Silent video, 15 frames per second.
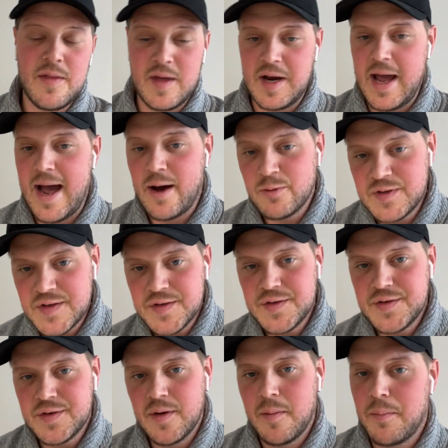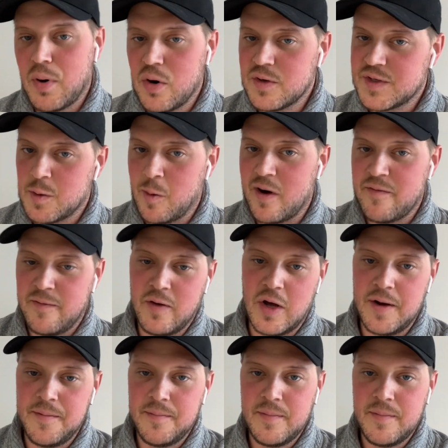than houses per square
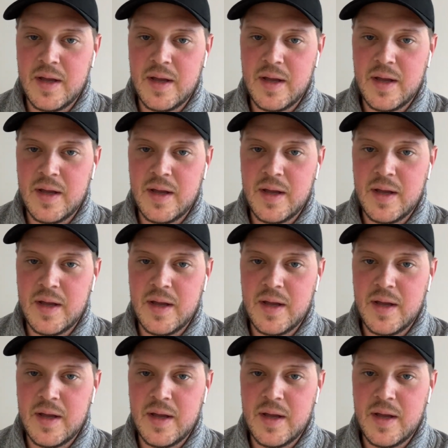foot.